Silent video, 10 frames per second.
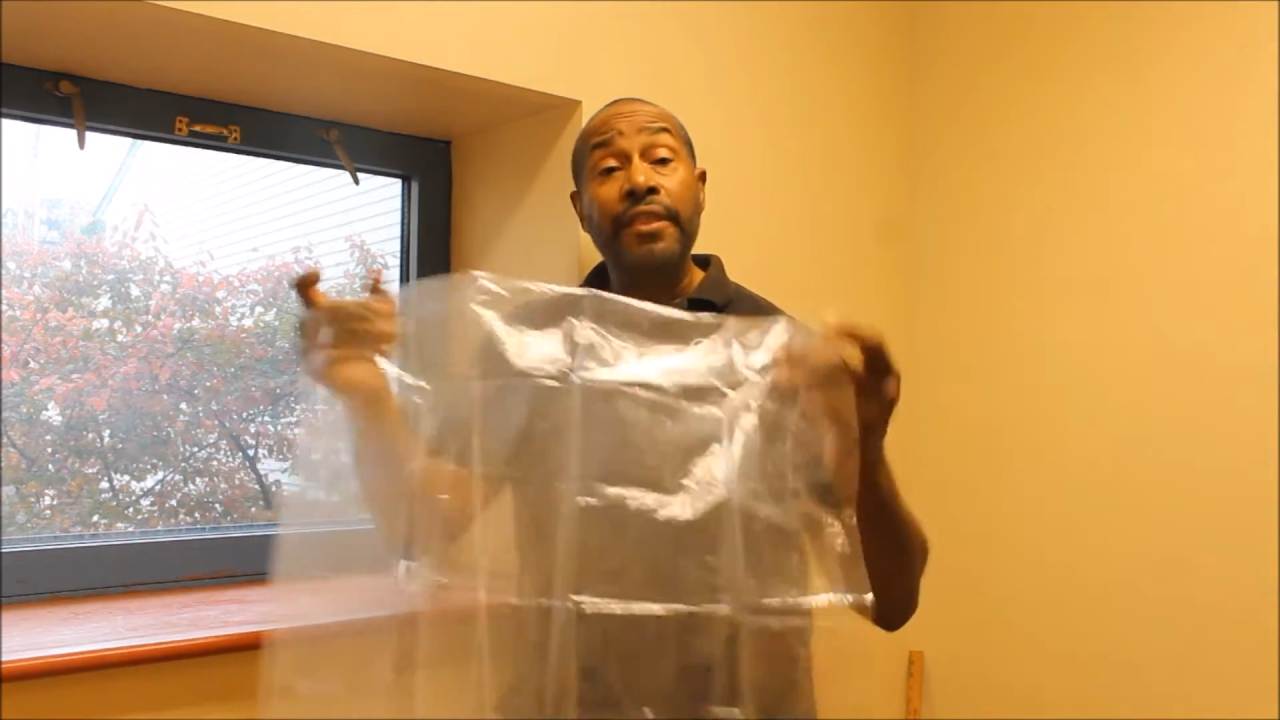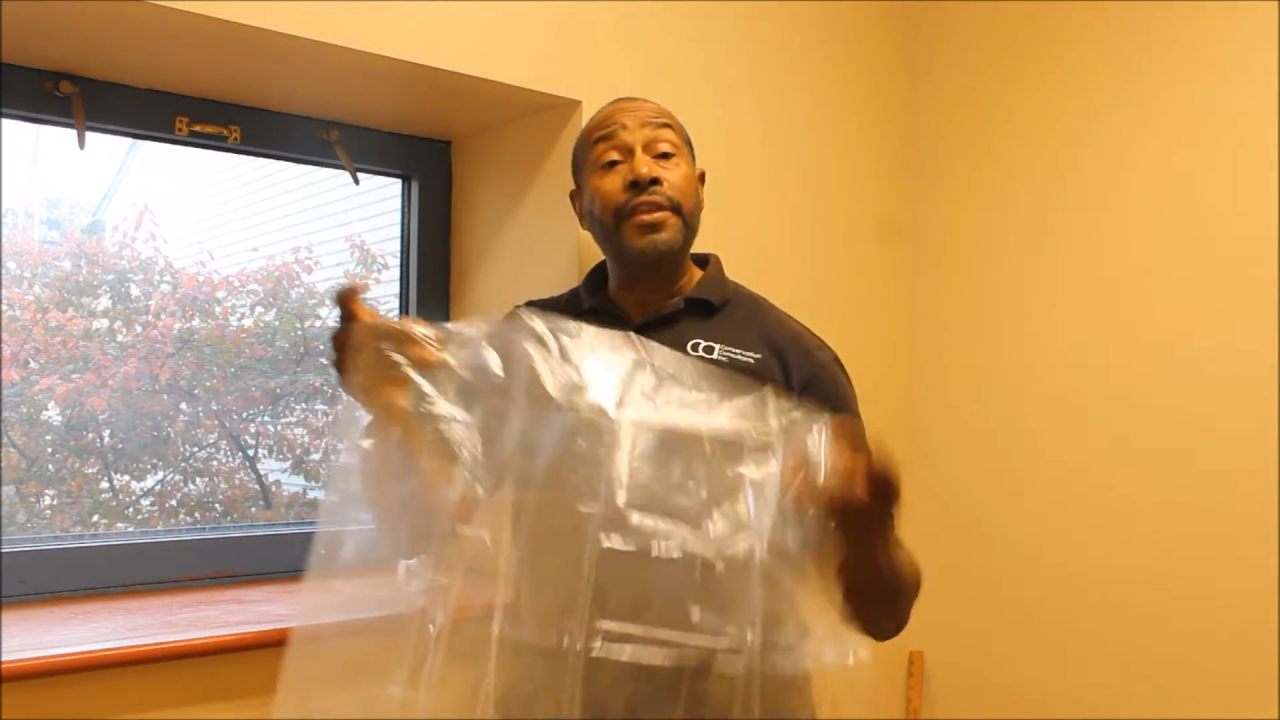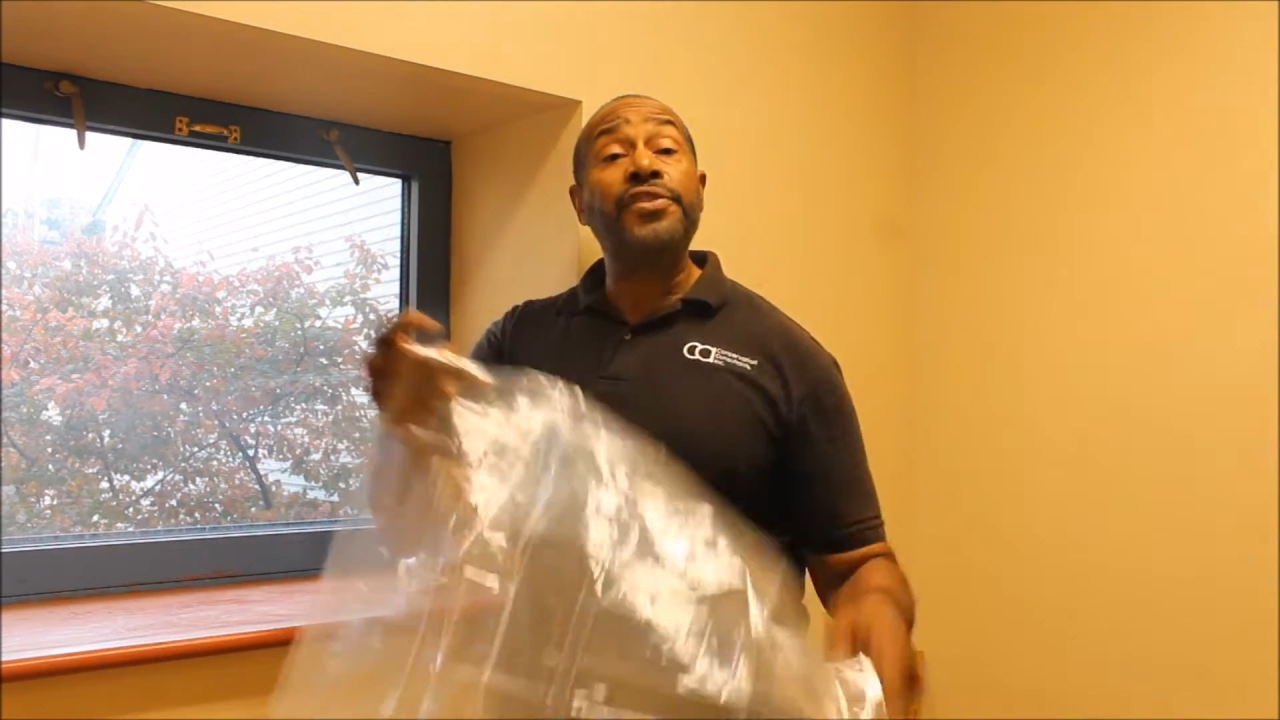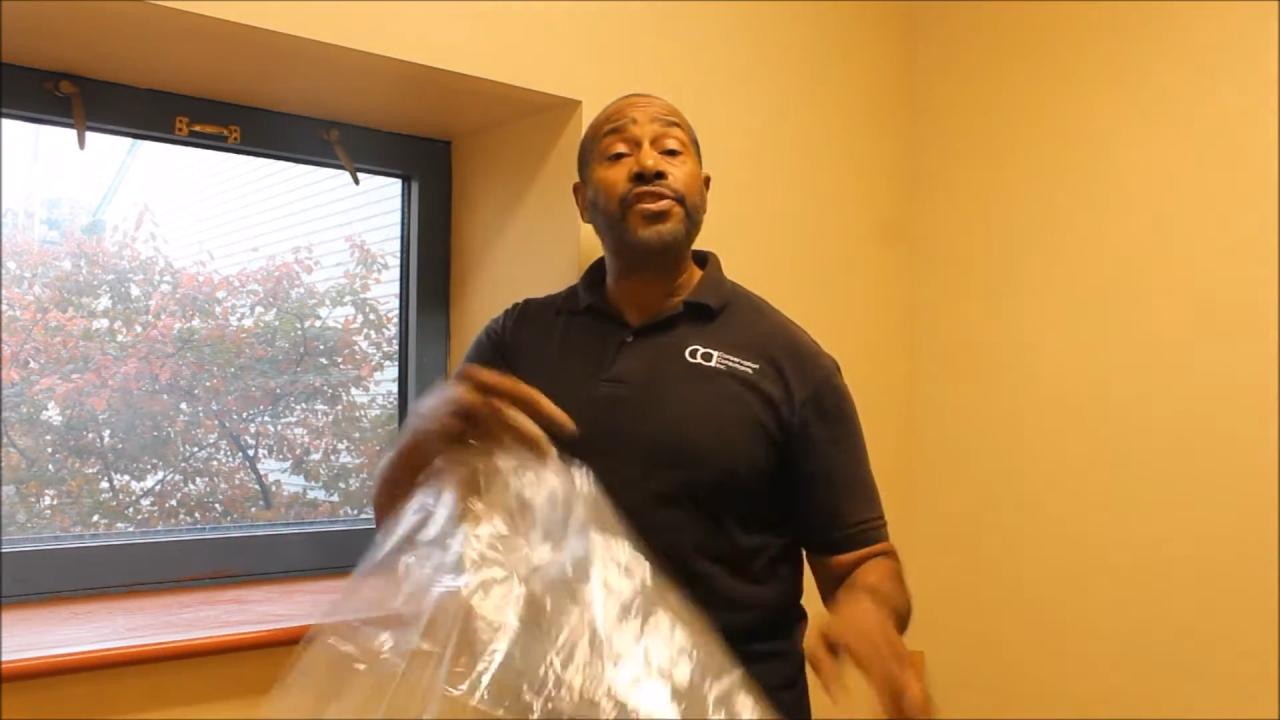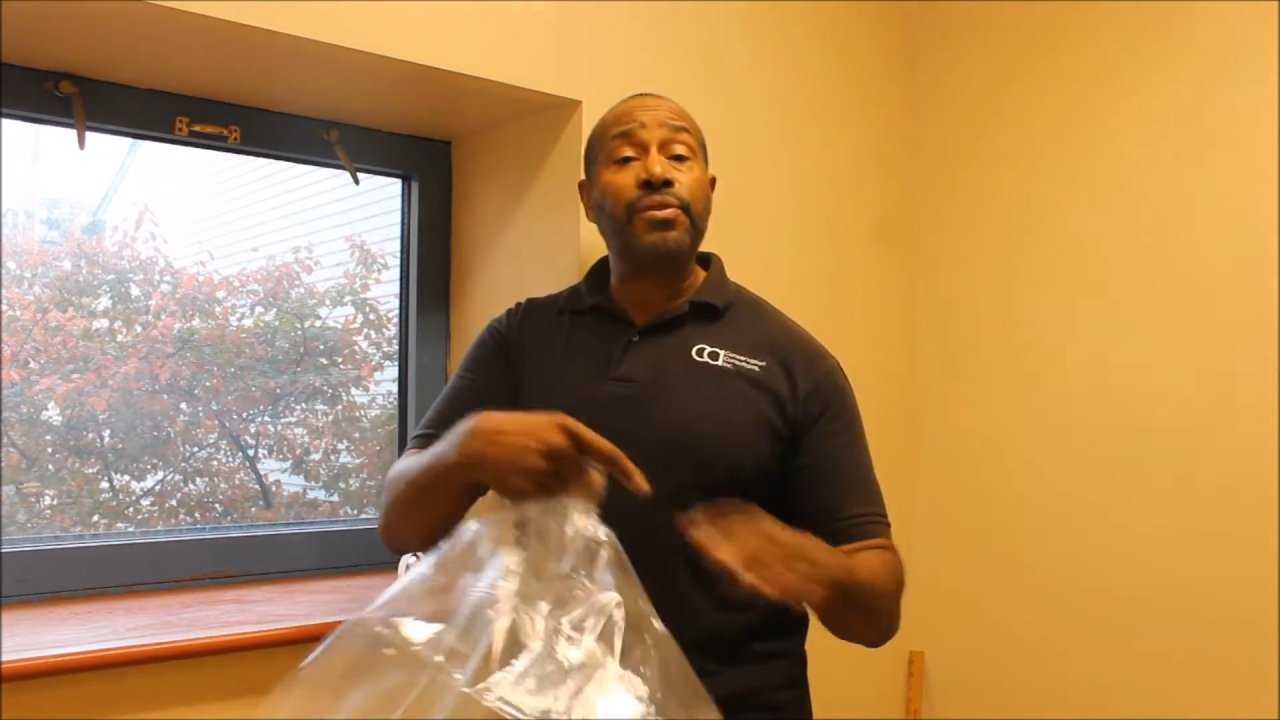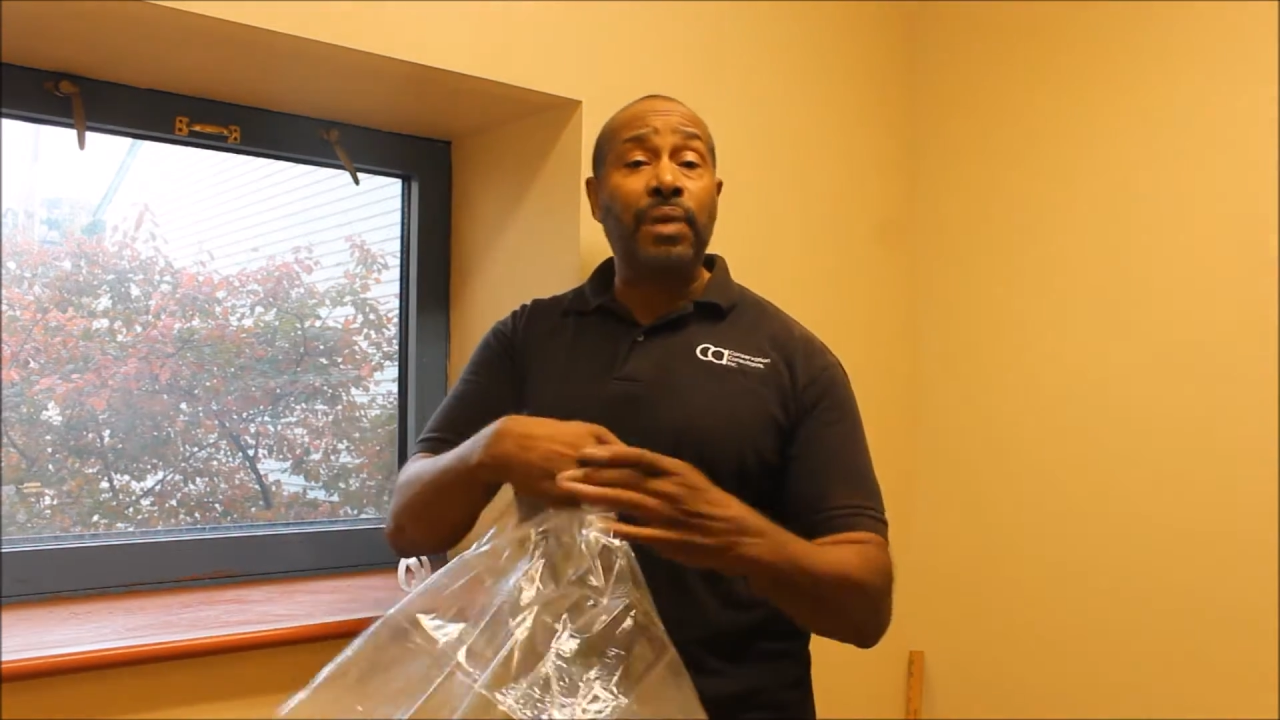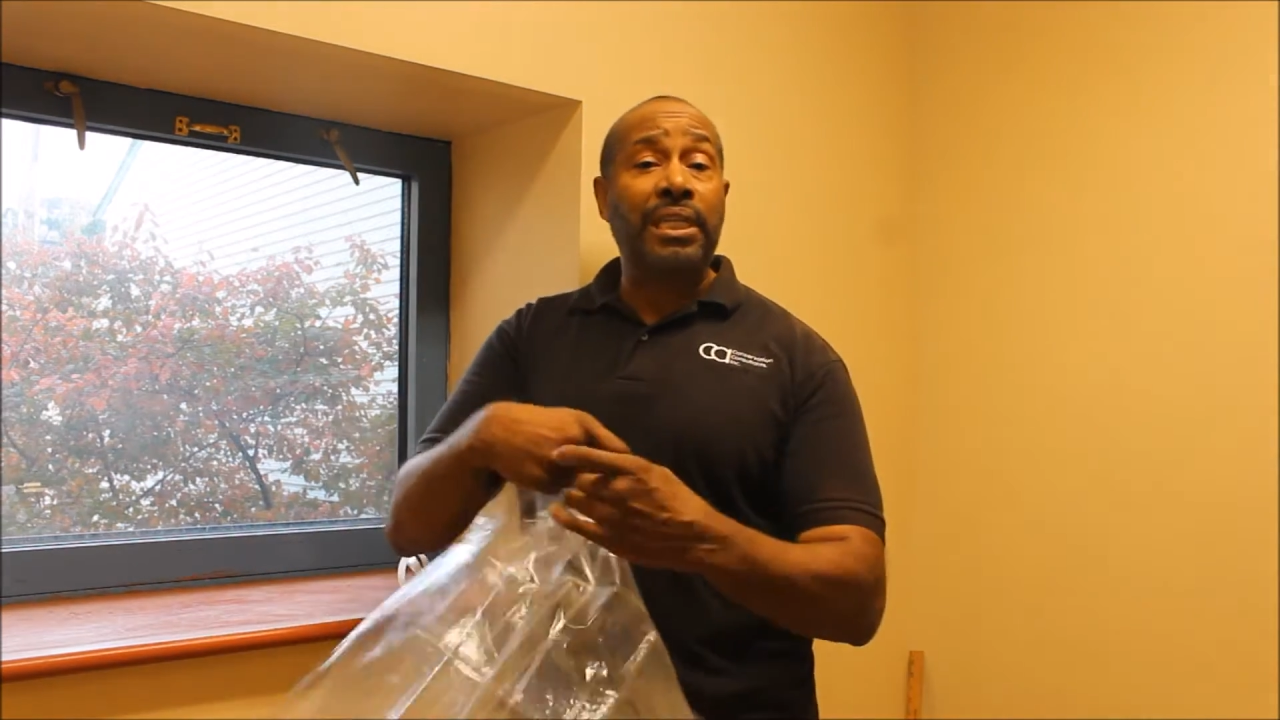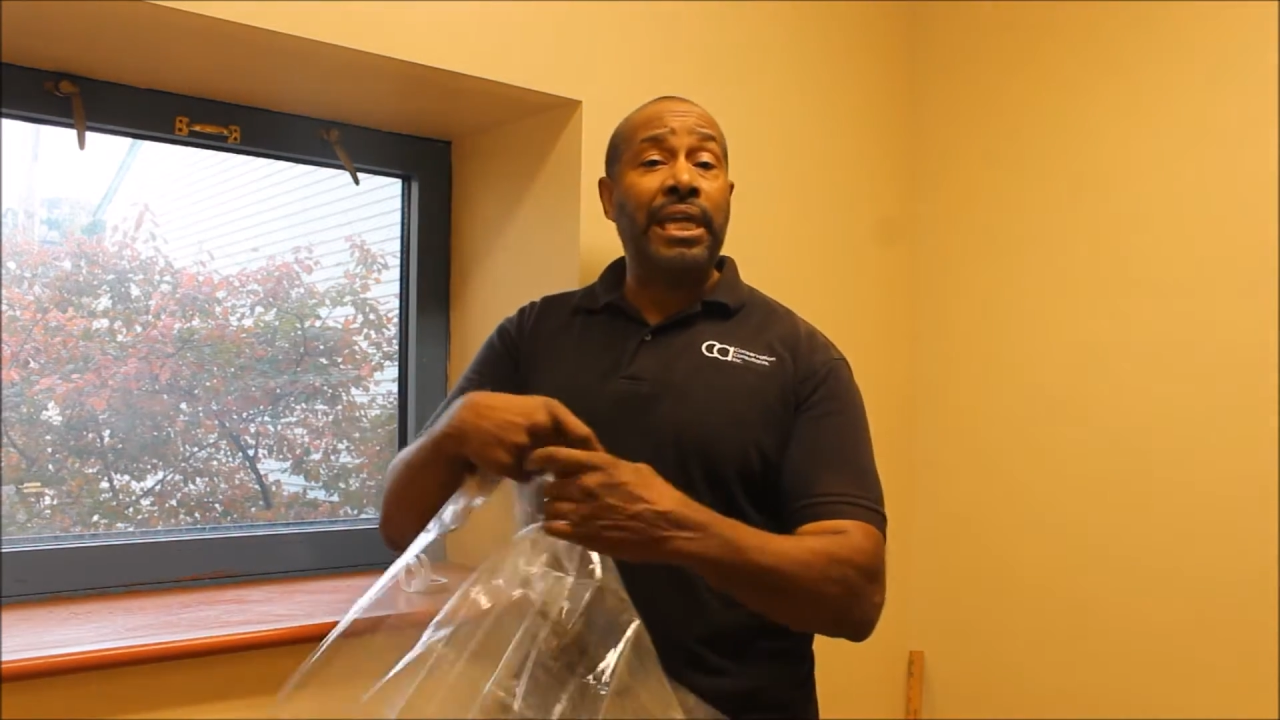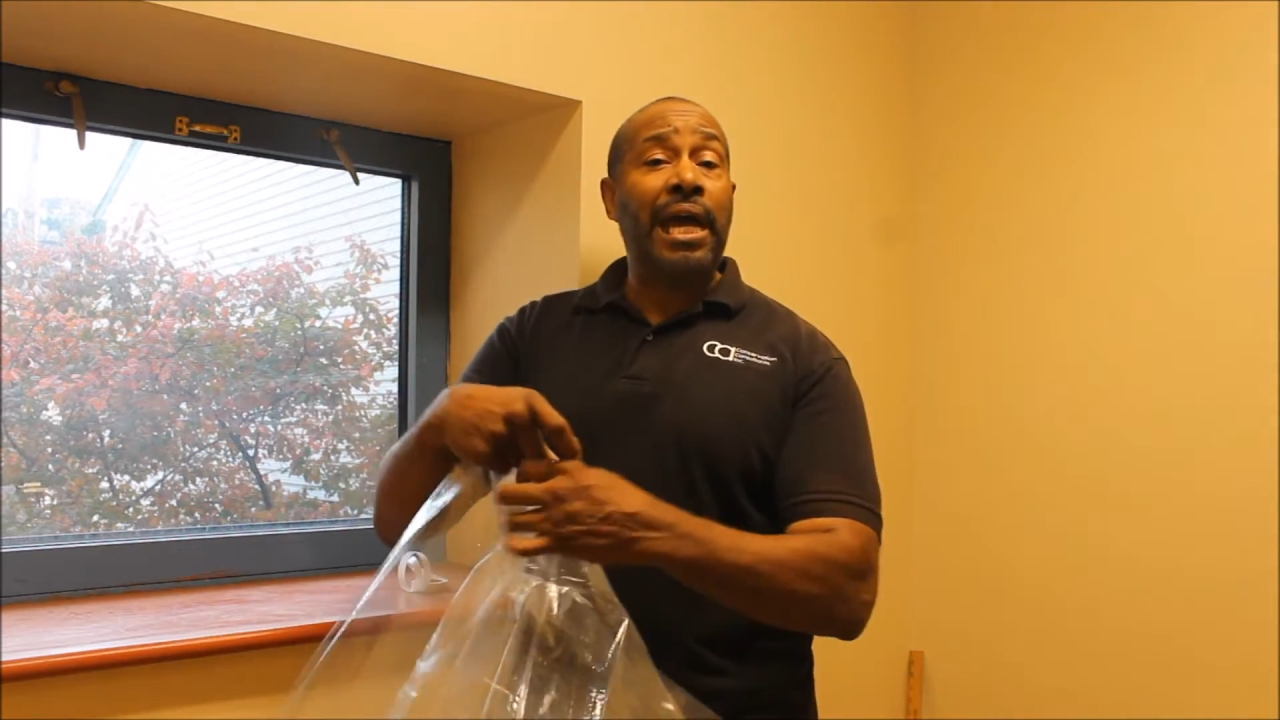This is what the